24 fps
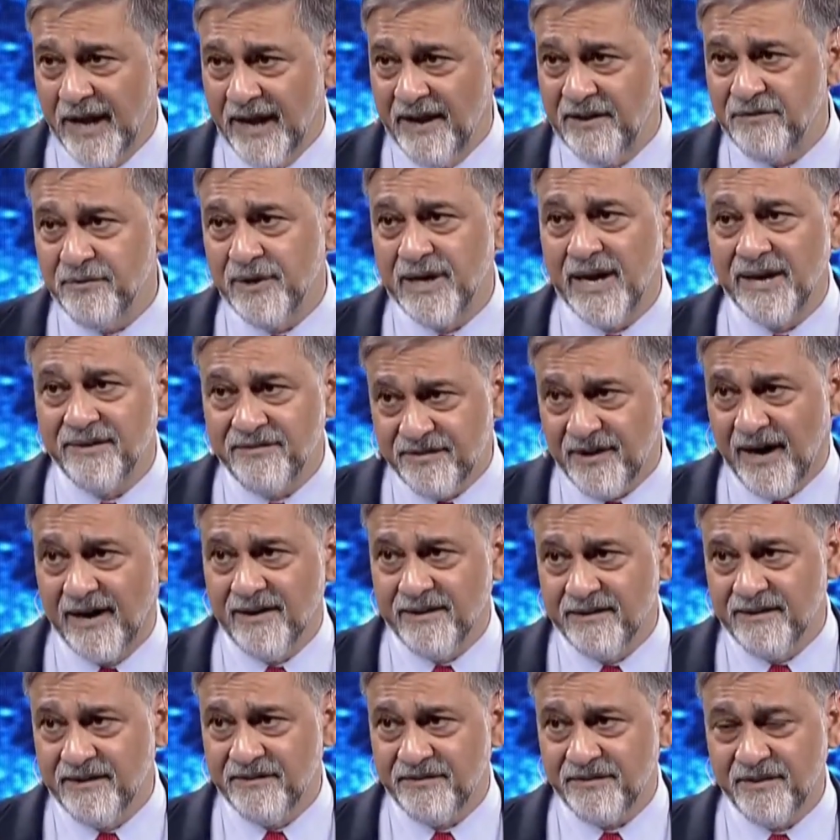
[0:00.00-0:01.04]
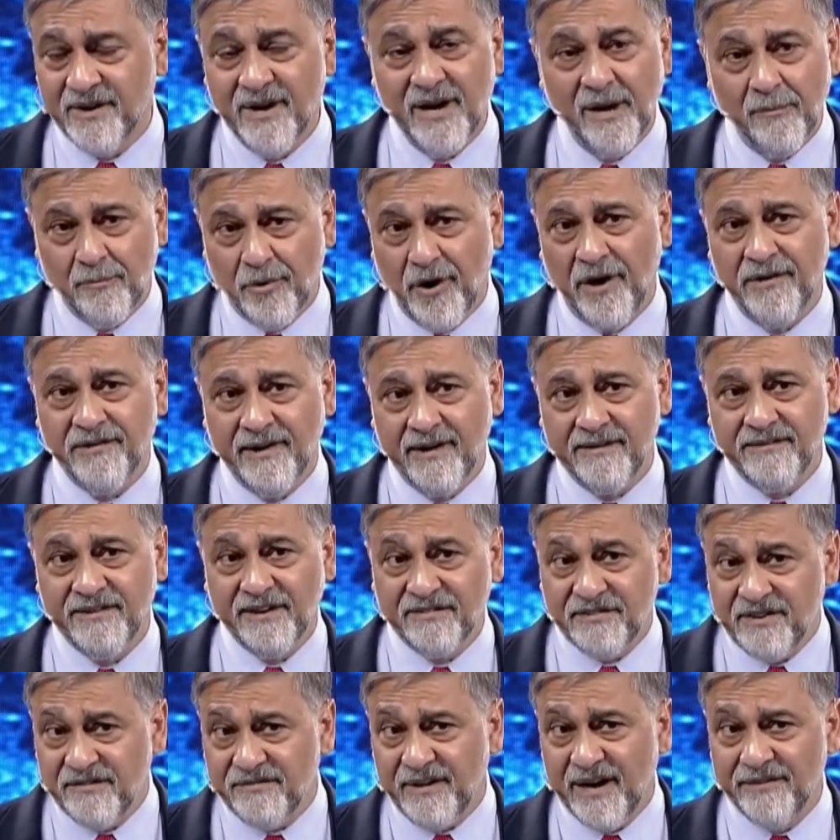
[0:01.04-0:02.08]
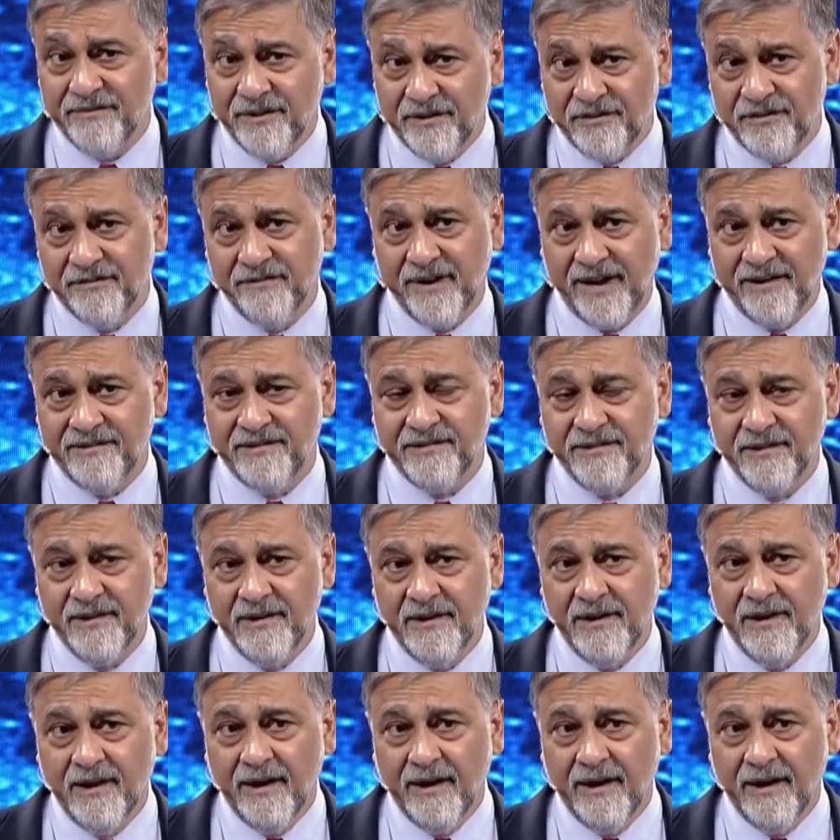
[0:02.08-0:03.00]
age when I started this project, 65 years of age.